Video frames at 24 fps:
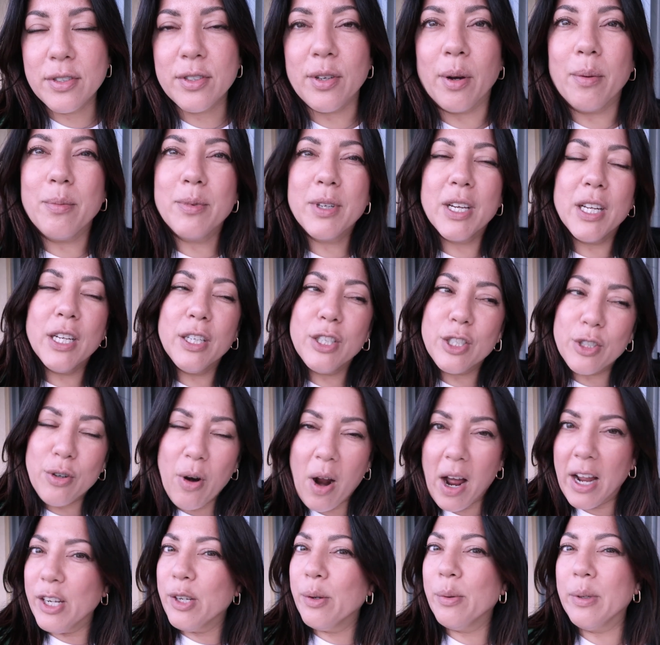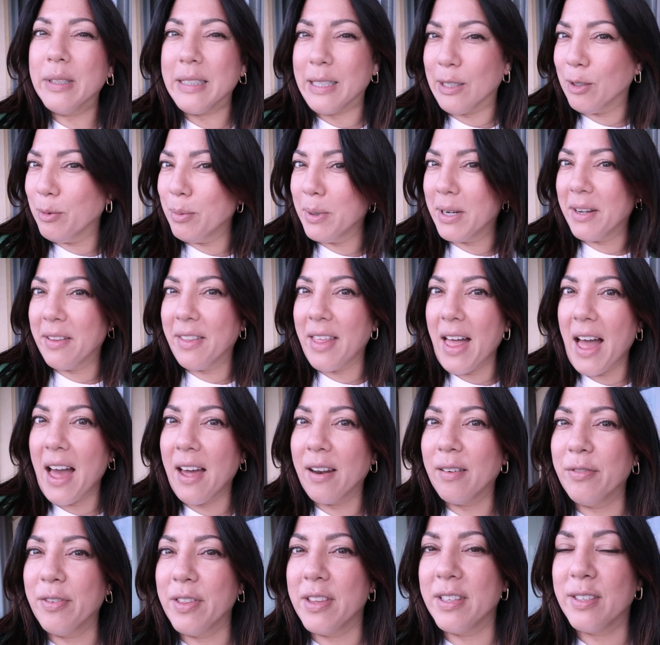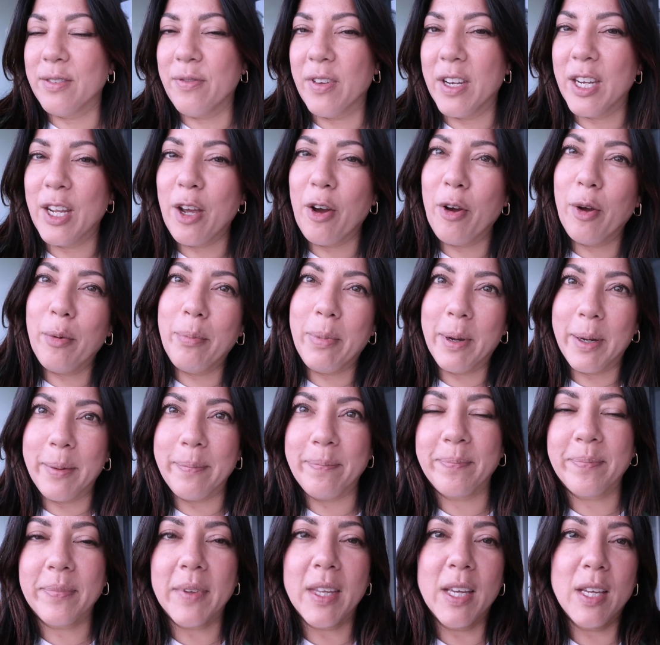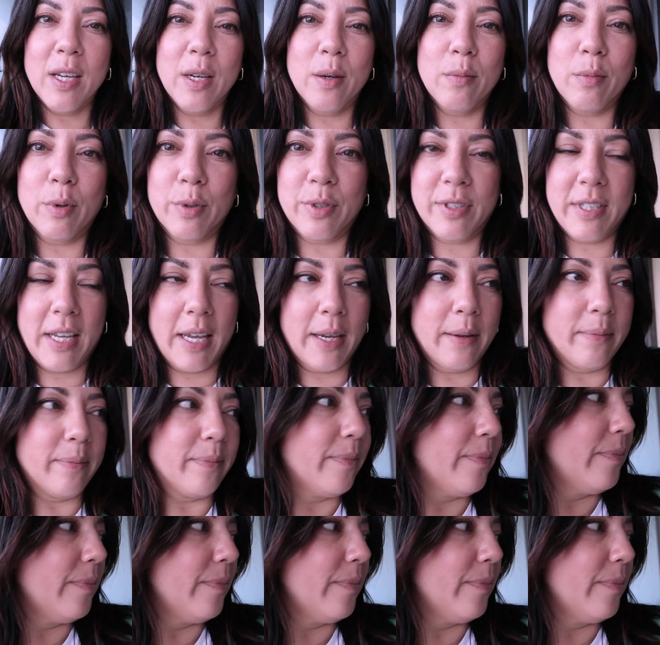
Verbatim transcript: so I'm going to try and do a little bit of that for this video, but we'll see.